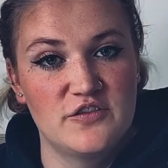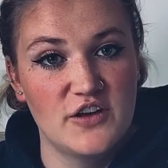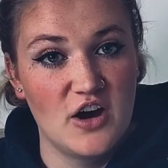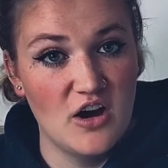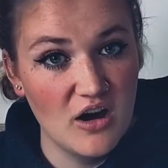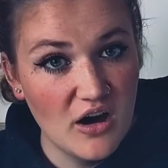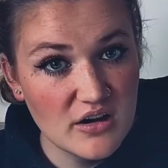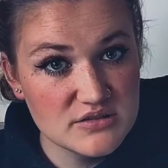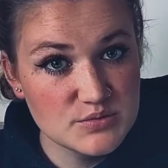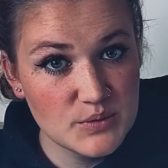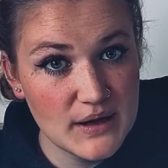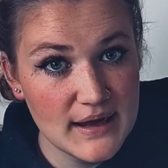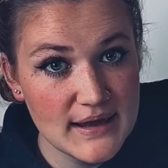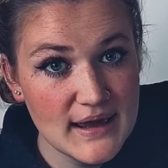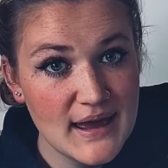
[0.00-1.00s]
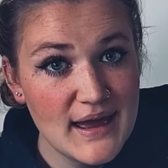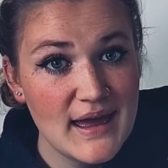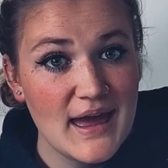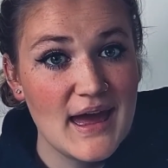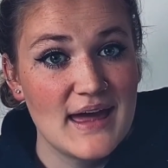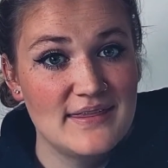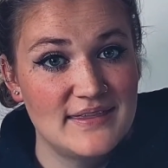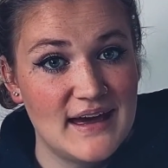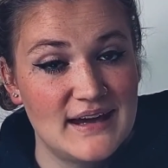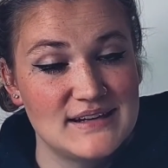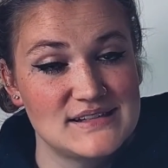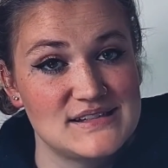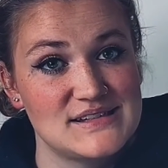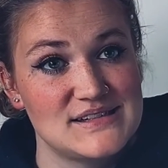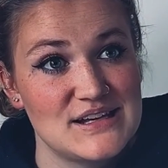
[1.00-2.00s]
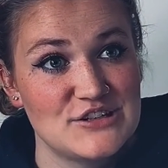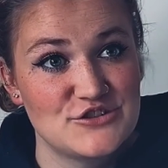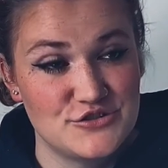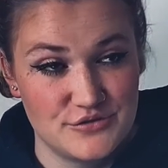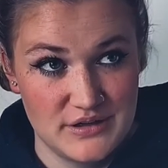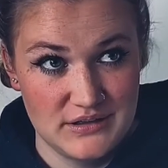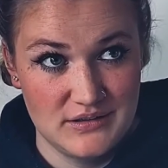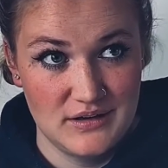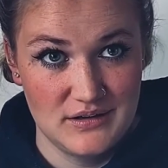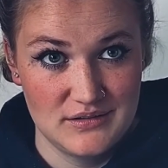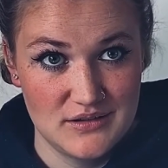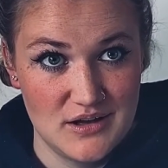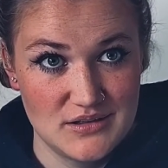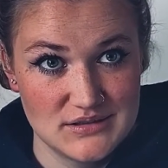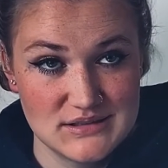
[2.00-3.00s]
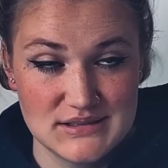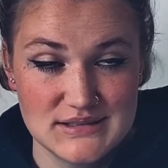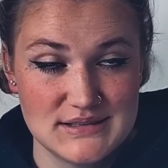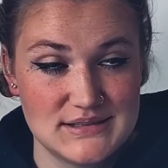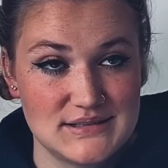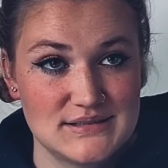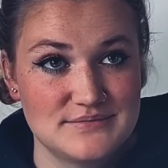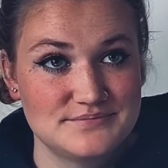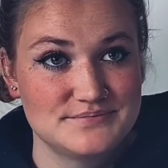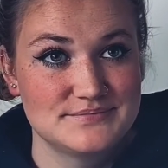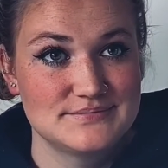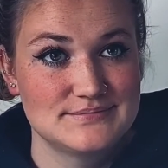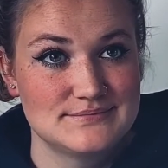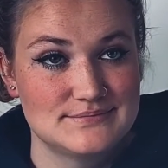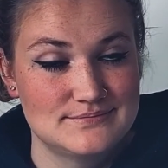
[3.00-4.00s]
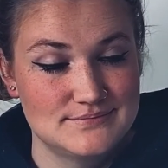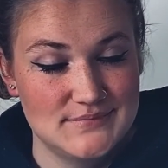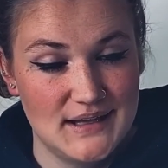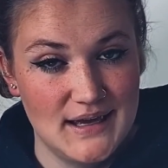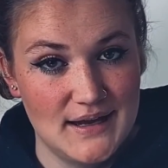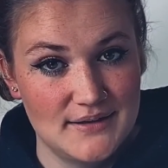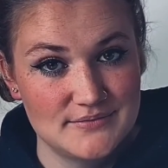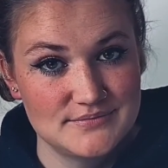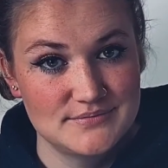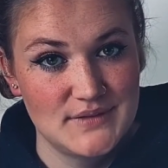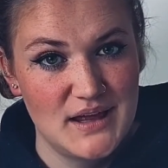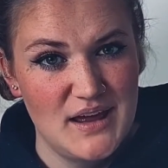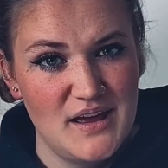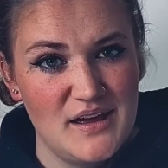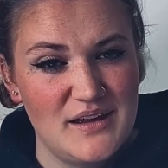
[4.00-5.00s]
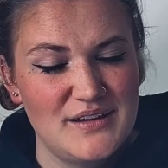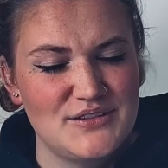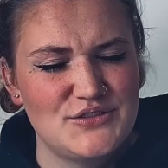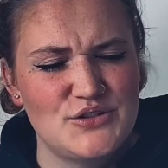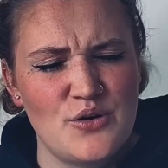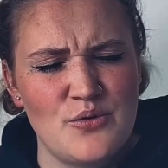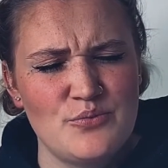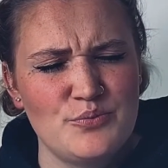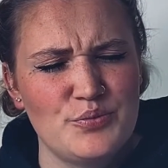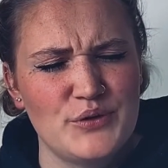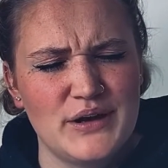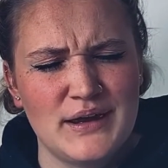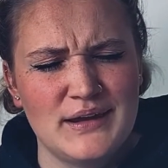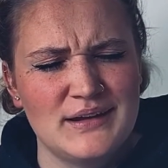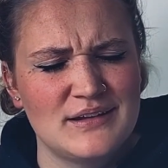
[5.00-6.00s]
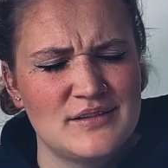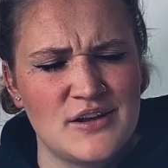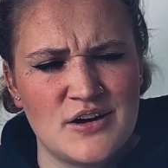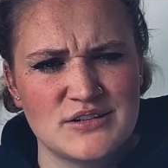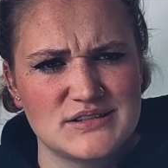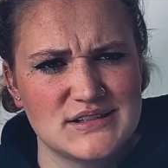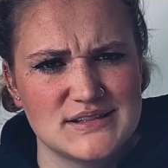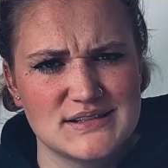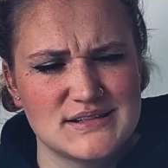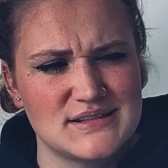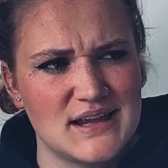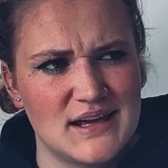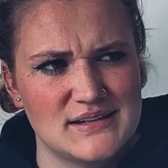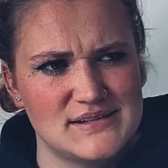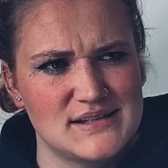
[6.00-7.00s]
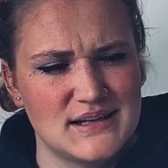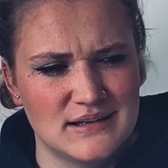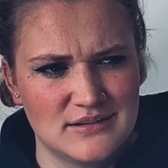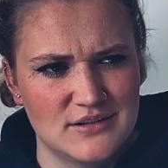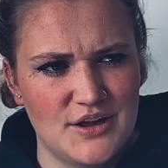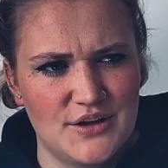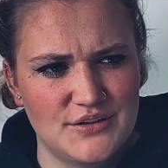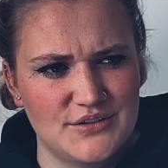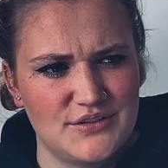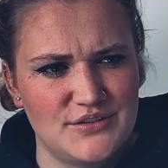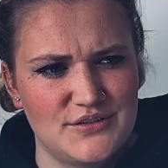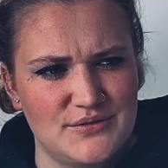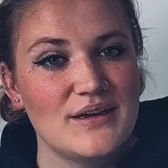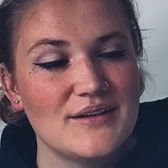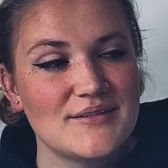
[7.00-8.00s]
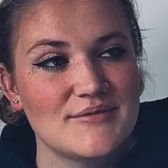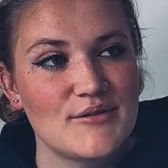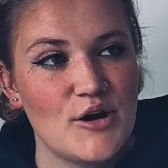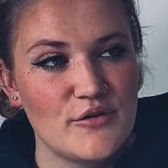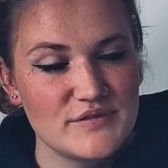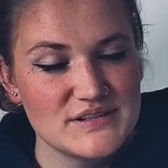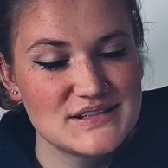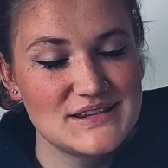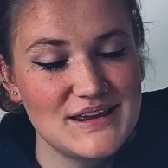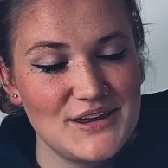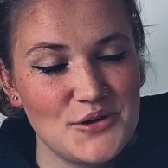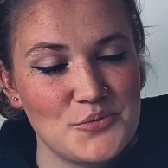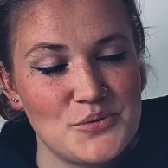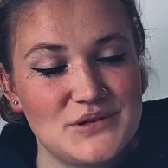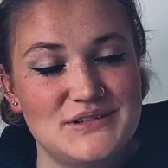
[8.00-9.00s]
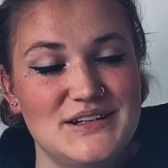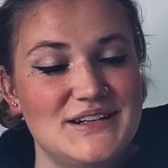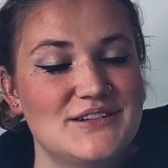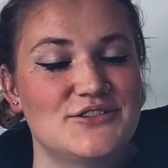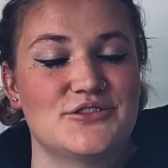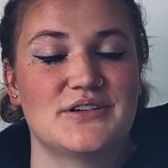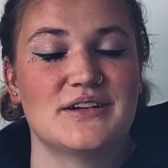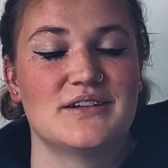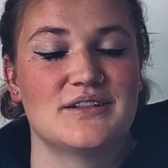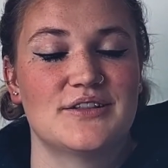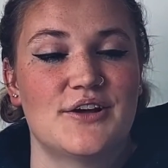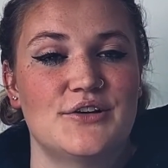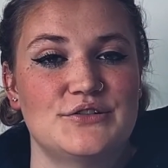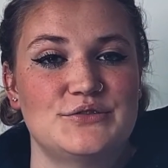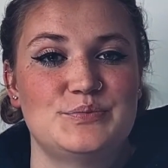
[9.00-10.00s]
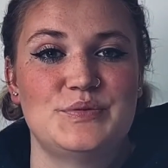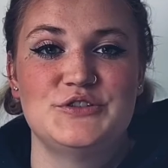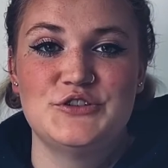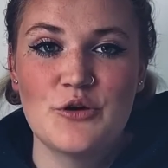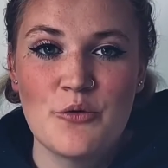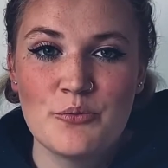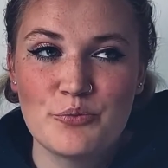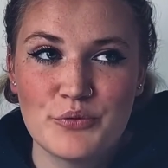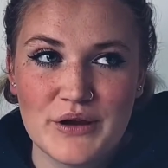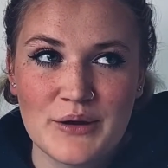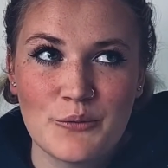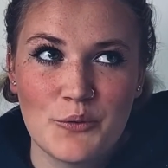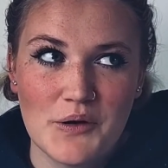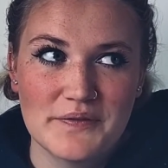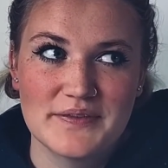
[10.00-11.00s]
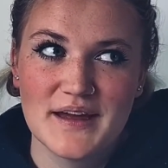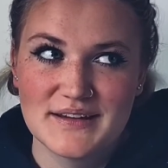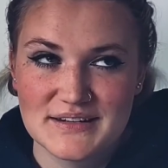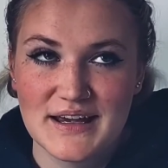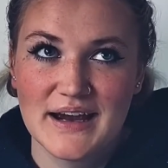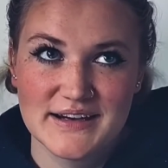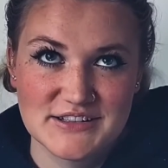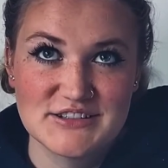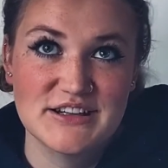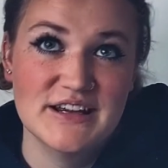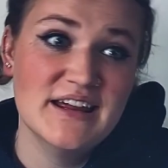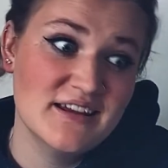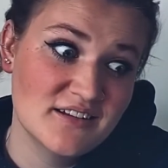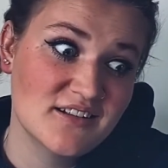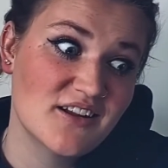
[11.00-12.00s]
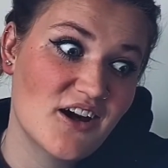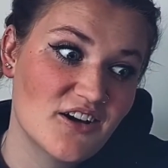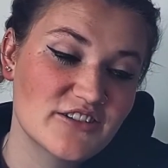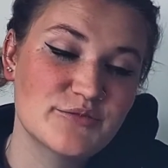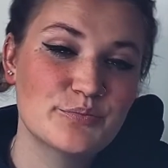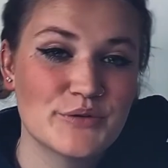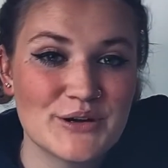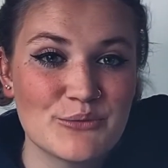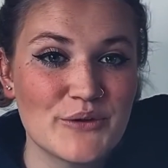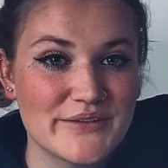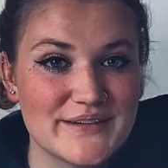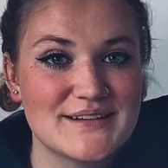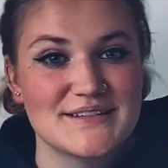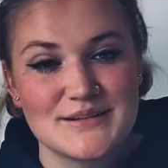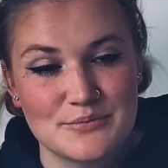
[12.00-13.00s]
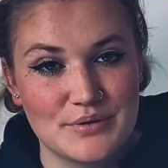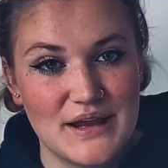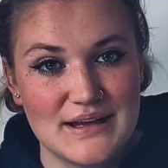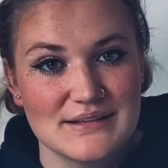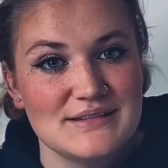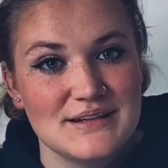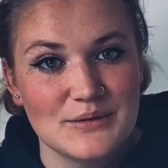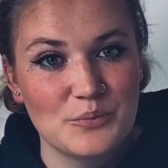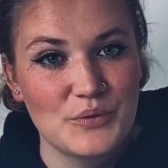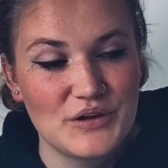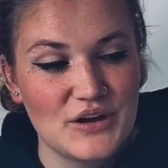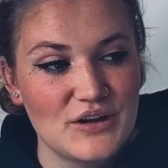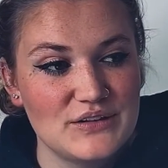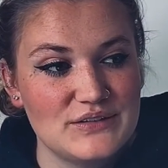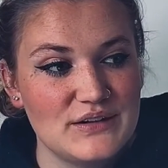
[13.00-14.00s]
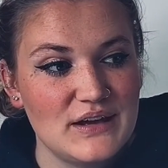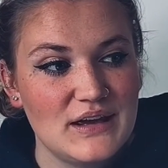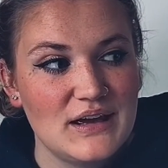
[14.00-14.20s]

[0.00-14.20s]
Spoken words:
the hard way, and that is drinking glasses. Yeah, don't bring any glasses that's in glass. Obviously you will need a drinking glass, but don't bring one that's actually in glass. Bring one that's in plastic, because